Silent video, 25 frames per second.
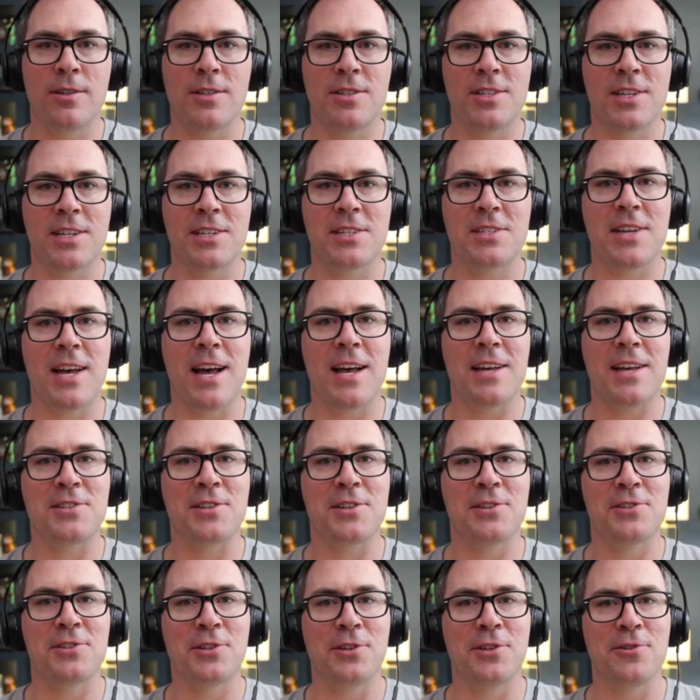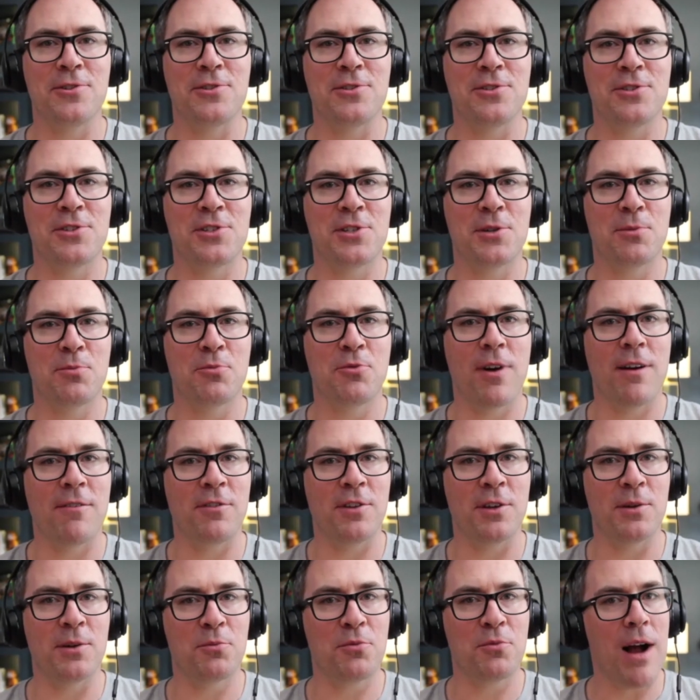success, and solutions to
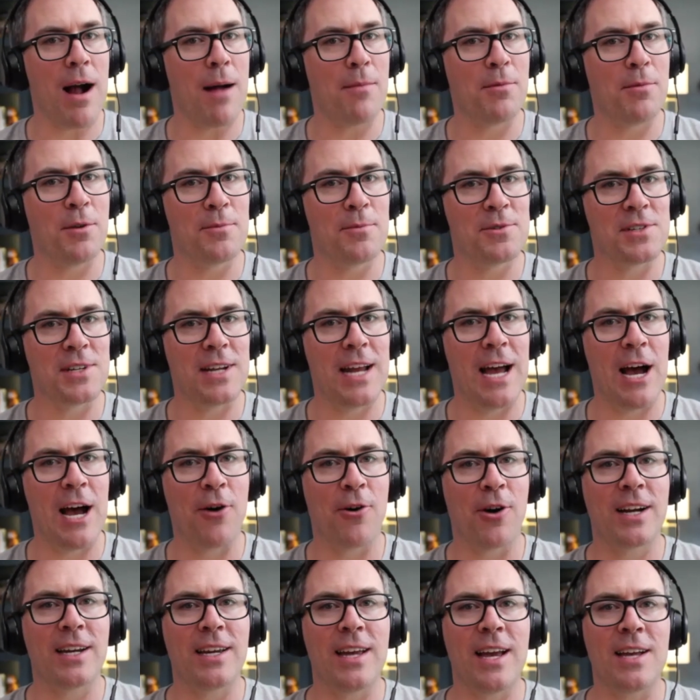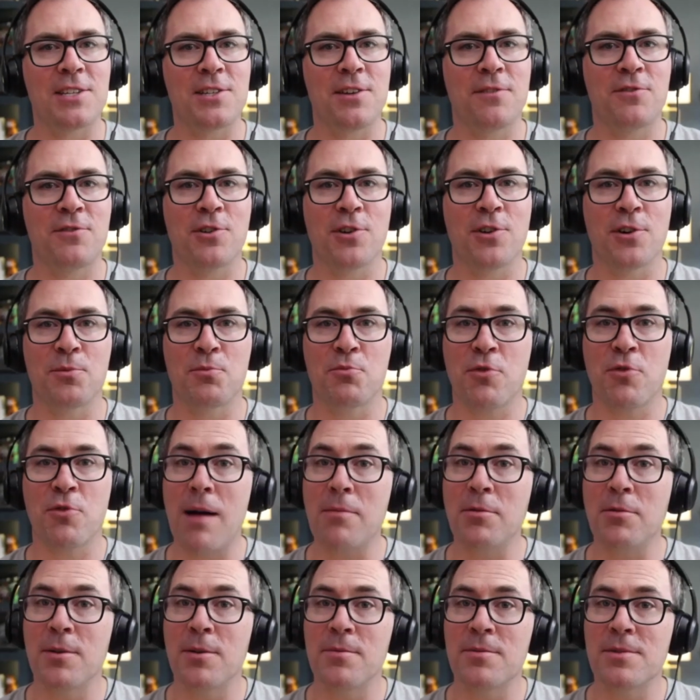prevalent problems and how our guests have turned
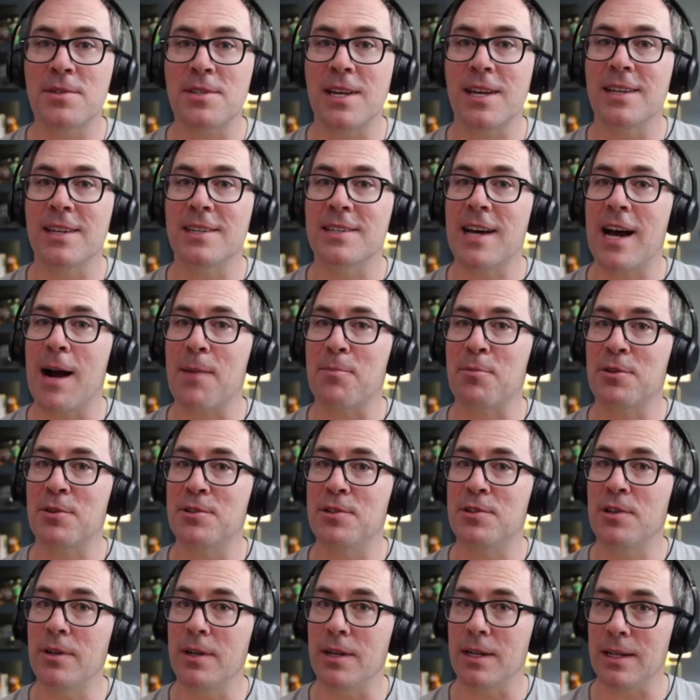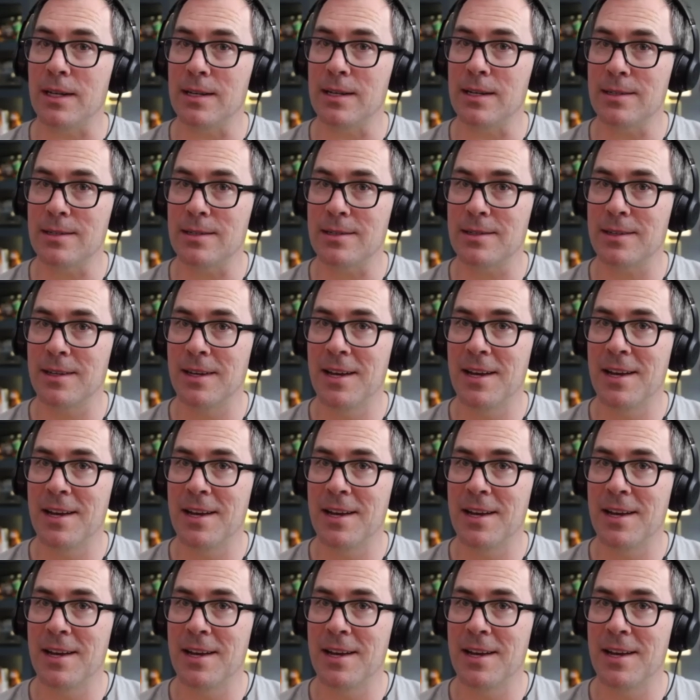problems into opportunities.